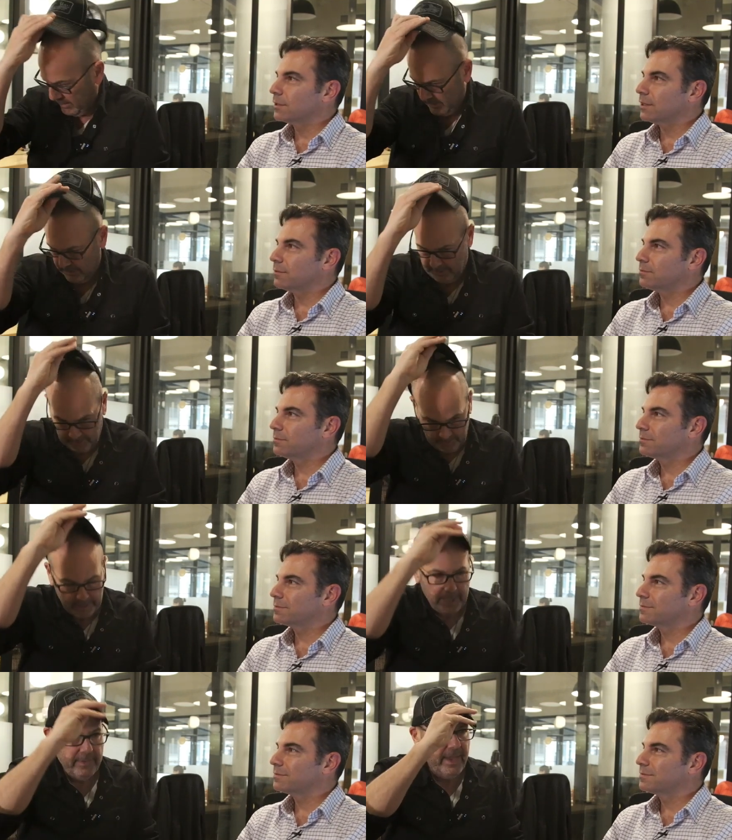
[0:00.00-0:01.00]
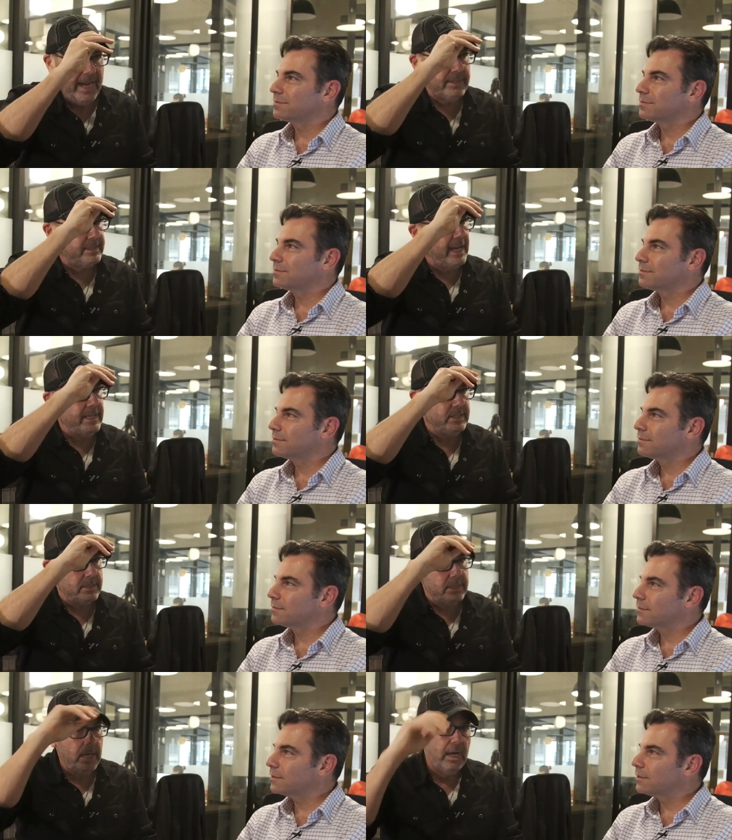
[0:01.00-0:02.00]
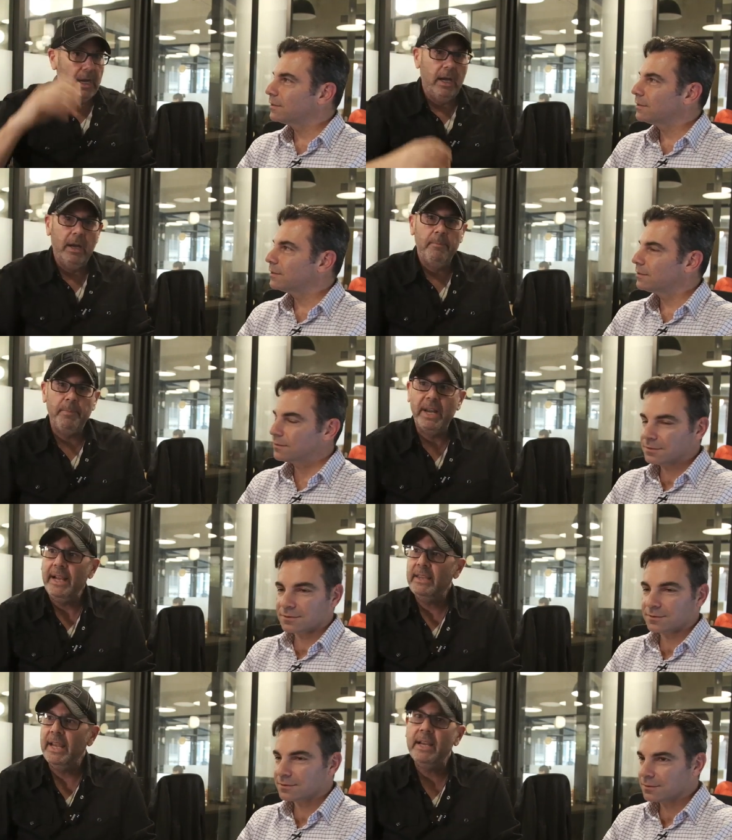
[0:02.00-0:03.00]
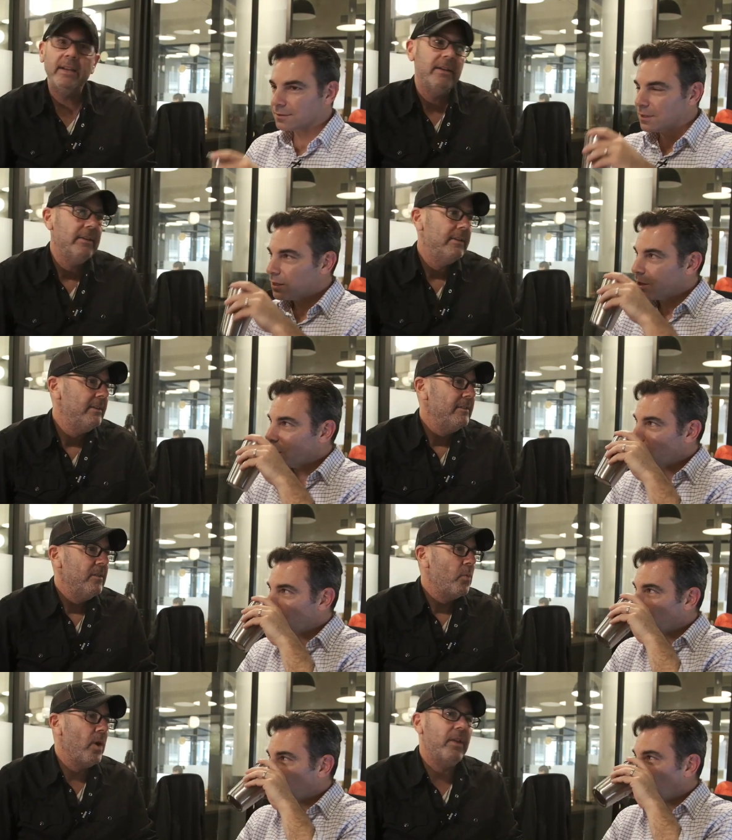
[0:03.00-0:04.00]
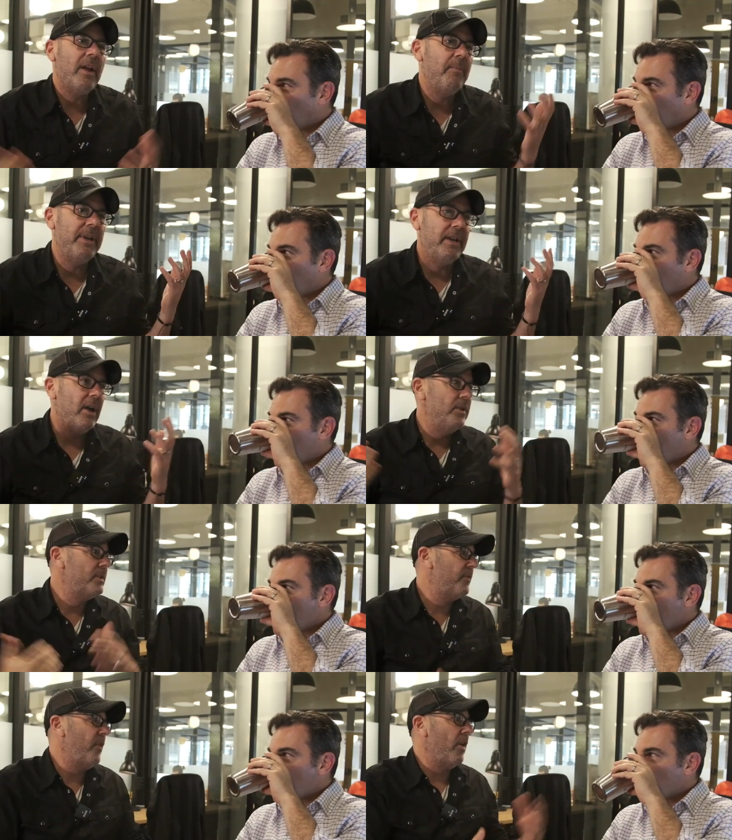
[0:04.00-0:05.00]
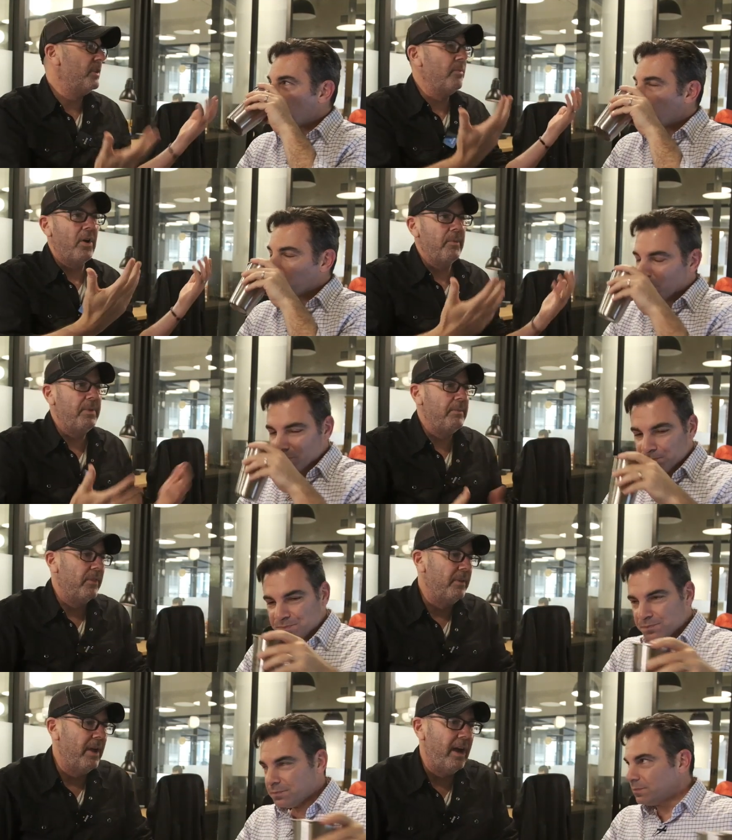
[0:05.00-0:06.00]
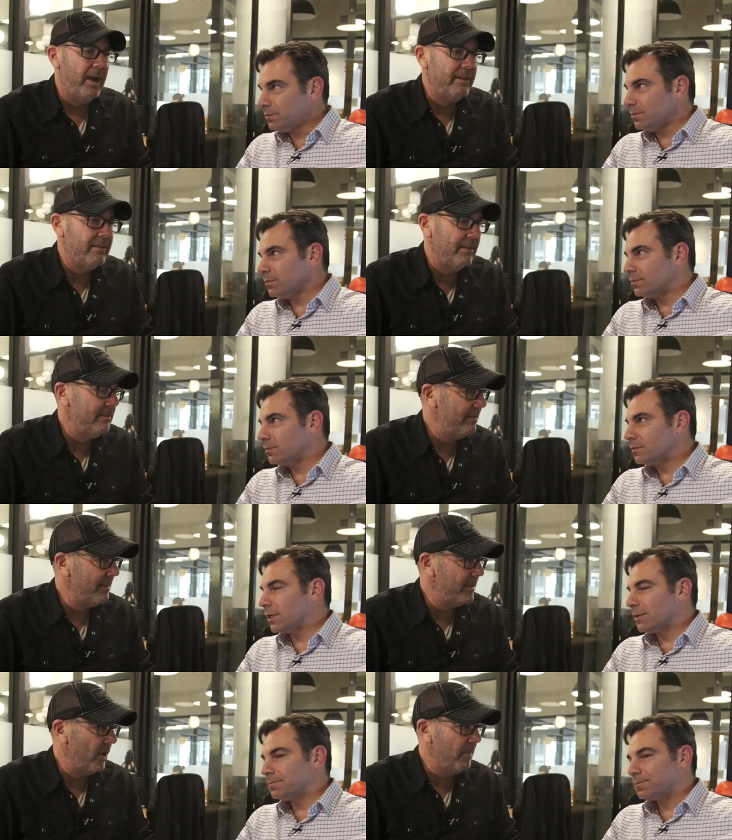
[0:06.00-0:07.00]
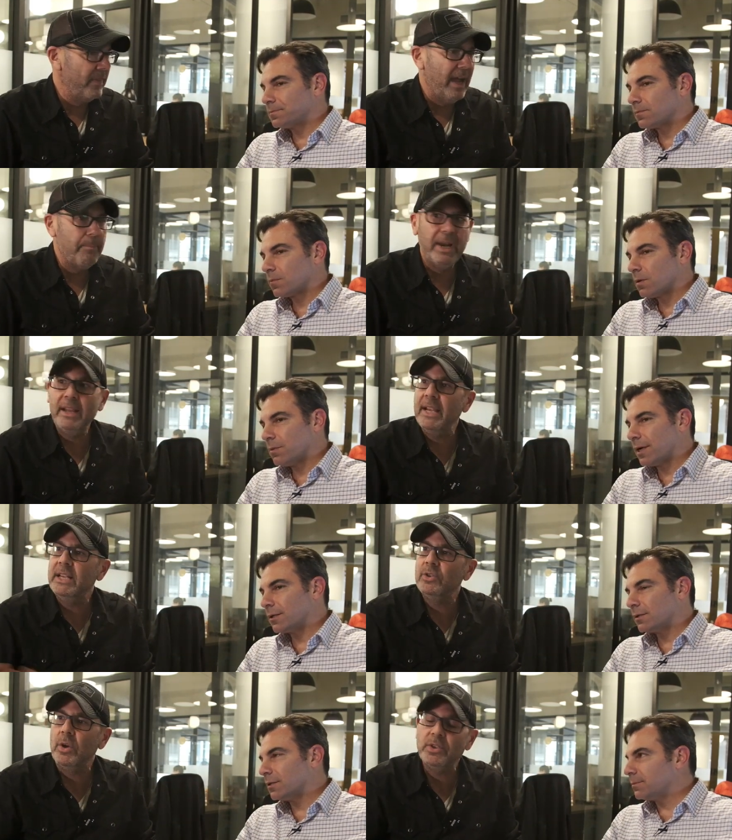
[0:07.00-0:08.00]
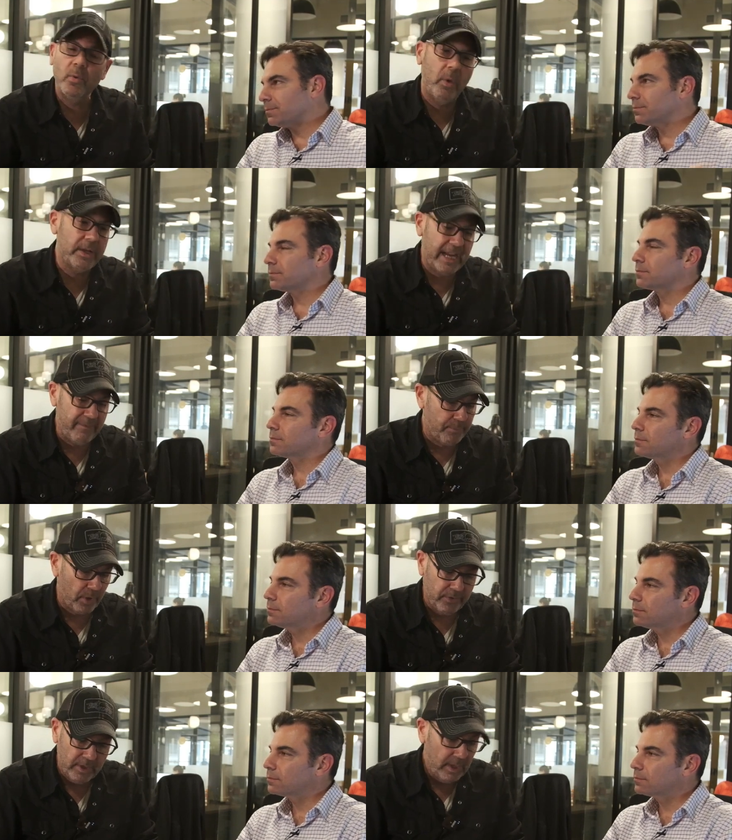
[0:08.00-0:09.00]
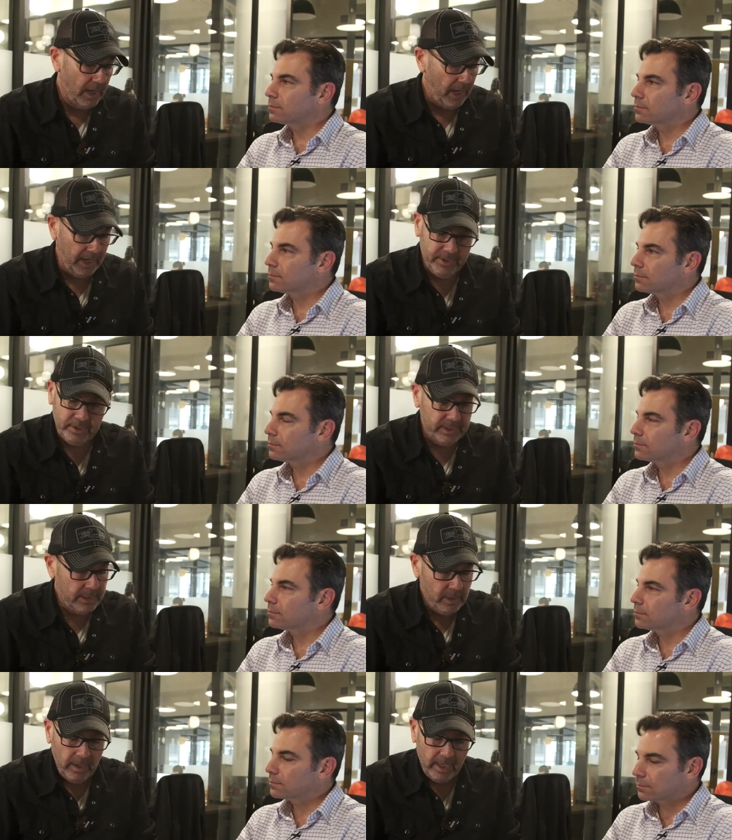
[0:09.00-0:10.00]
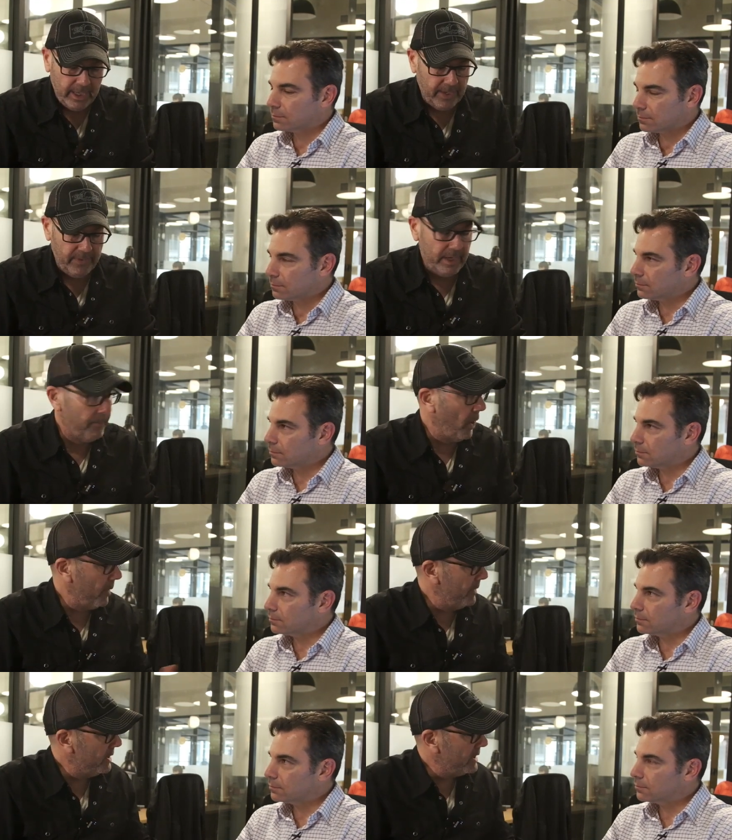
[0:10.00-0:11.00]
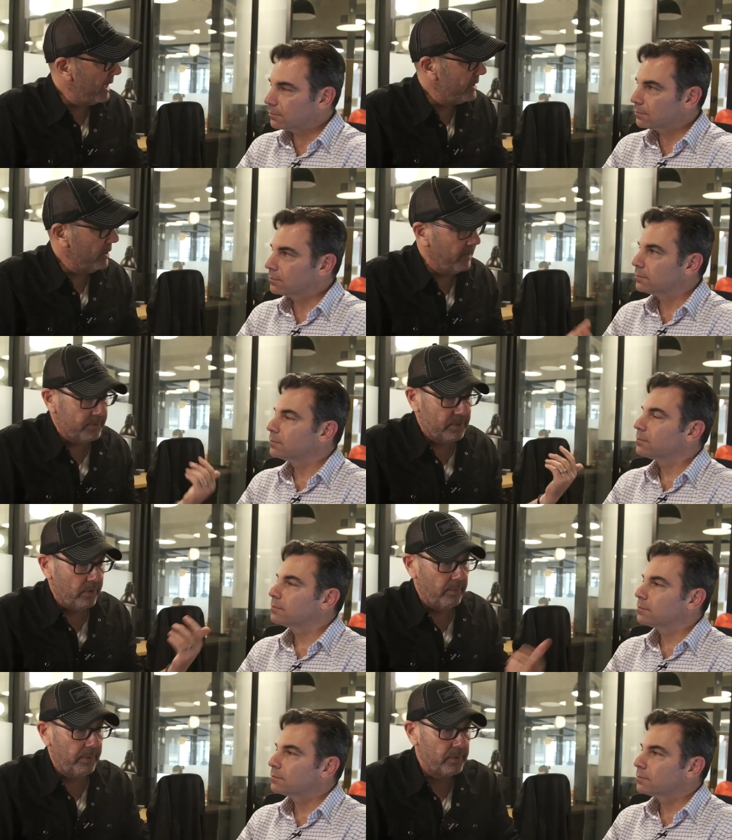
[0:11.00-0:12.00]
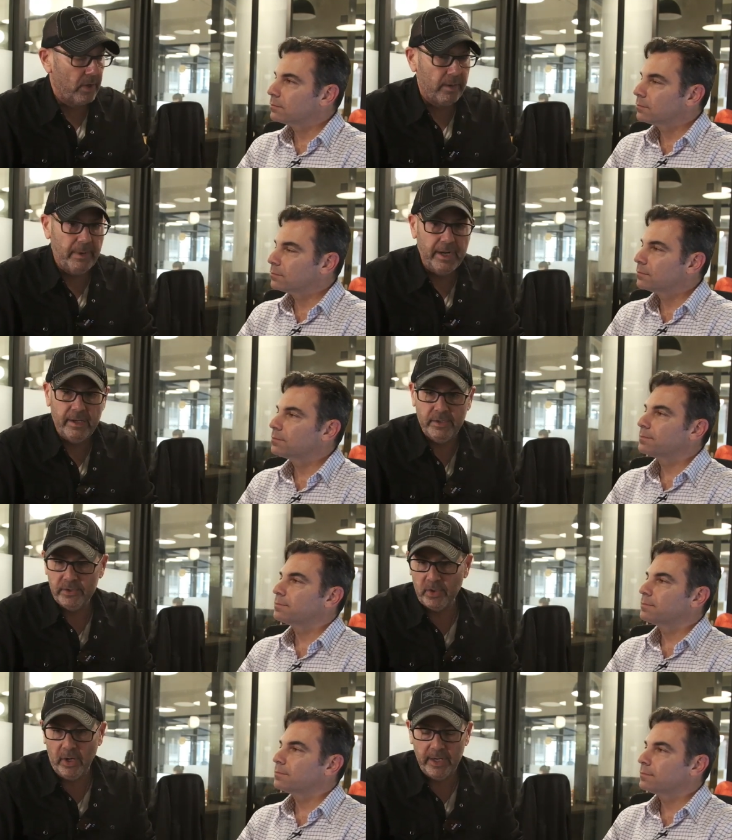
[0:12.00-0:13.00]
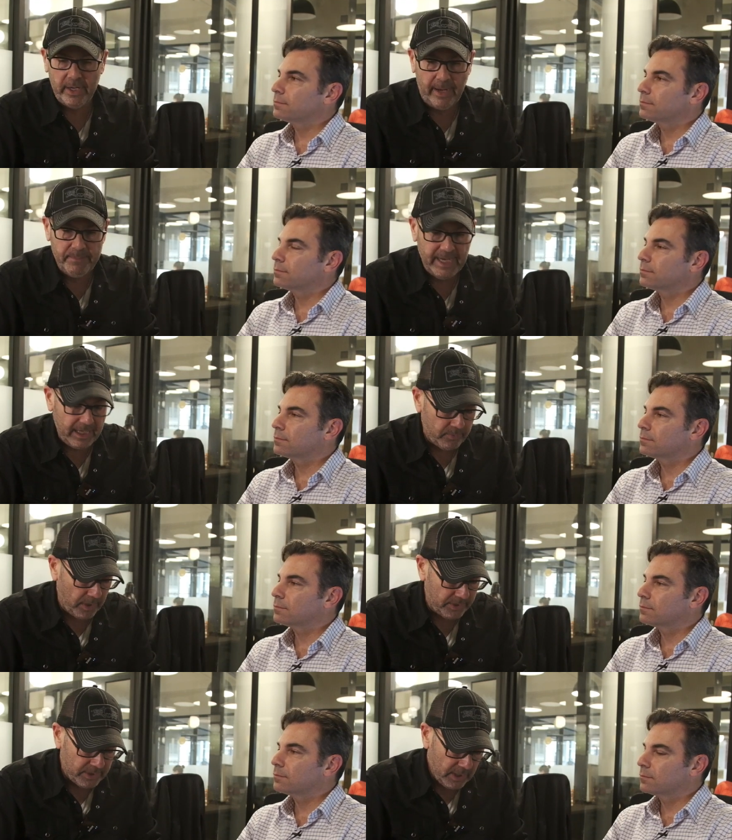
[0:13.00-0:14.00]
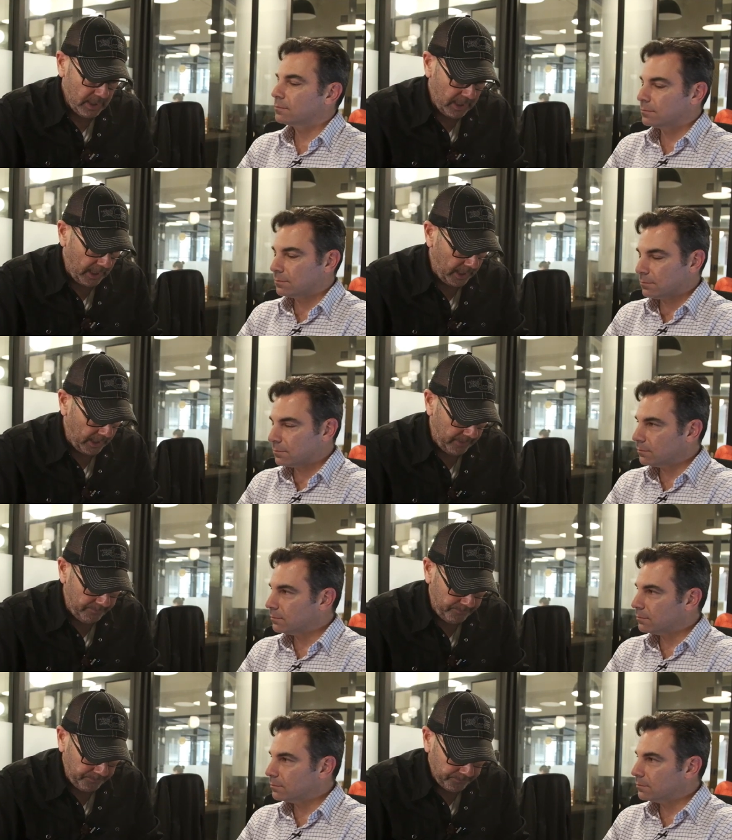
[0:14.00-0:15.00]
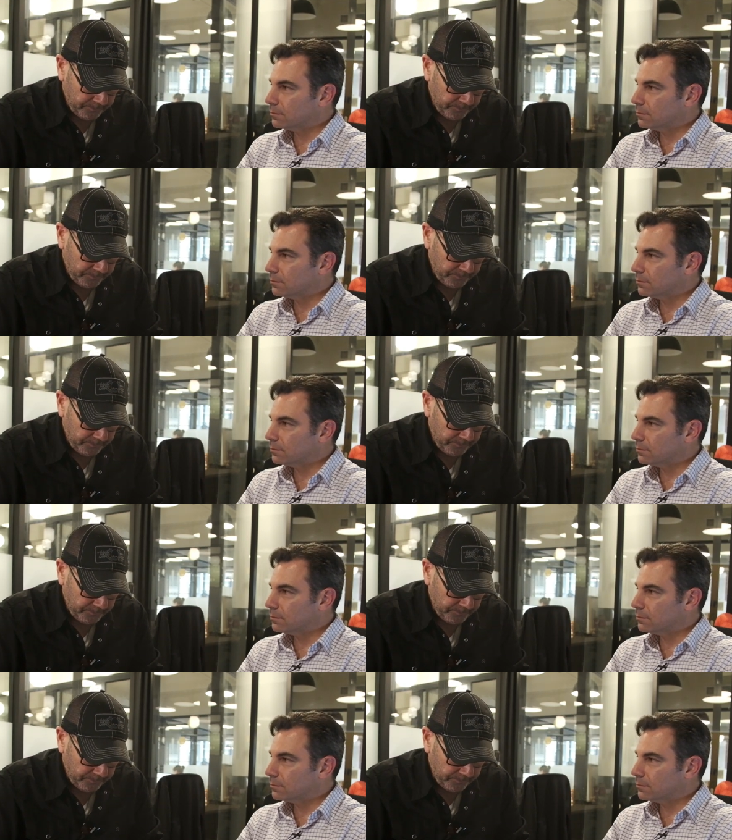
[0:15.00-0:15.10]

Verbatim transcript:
Speaker 1: Yeah. In that sense, um, but I think where the company goes is far smarter people than I to yeah. determine that. But I but think I, it's also what gave birth, honestly, in the apartment sector. And I'm sure we were talking about it. You saw it at OpTech was. Um,